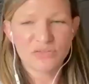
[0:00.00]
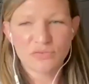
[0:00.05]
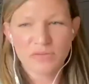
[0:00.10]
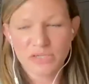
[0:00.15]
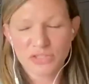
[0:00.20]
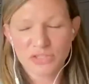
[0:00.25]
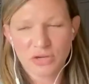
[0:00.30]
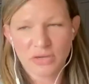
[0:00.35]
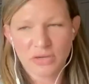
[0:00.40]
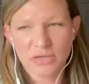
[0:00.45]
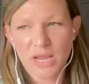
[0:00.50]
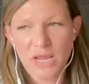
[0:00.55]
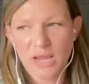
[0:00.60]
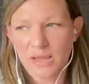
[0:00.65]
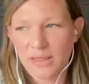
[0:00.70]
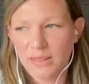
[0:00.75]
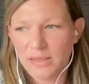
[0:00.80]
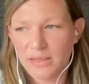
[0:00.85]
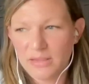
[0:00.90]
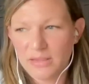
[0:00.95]
that, Shawn. Yeah,
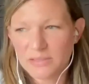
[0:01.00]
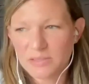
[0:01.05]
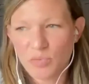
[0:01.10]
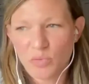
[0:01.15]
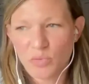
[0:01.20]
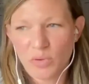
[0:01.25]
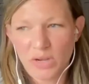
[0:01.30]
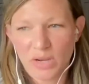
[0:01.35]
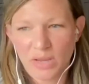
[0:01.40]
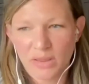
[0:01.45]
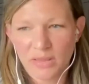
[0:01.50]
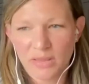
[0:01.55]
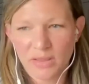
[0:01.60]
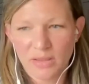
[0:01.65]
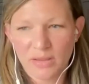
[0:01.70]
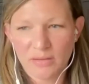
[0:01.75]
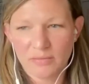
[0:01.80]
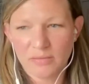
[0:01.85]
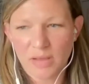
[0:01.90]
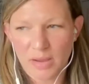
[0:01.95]
I think it's a point I think
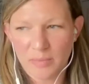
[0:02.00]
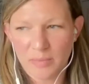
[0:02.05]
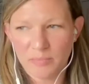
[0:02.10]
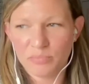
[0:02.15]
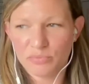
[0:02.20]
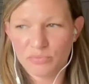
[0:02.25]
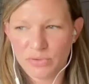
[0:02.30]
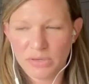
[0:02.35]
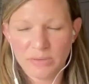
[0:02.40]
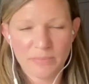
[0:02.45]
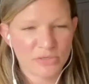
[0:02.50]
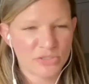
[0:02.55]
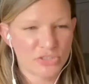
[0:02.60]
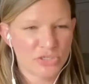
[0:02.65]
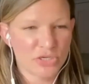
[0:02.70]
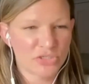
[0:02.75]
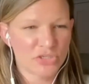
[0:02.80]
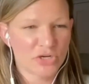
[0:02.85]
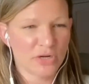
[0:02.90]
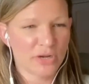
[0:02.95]
I pretty much
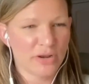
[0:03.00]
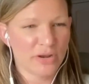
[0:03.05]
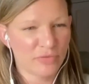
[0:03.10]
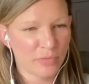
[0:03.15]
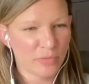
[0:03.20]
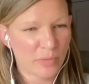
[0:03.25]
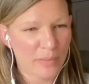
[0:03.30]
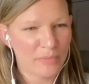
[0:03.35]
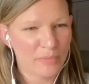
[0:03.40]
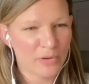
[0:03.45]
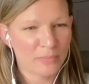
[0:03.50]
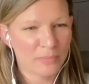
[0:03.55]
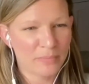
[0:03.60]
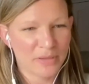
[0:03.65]
touch on every webinar,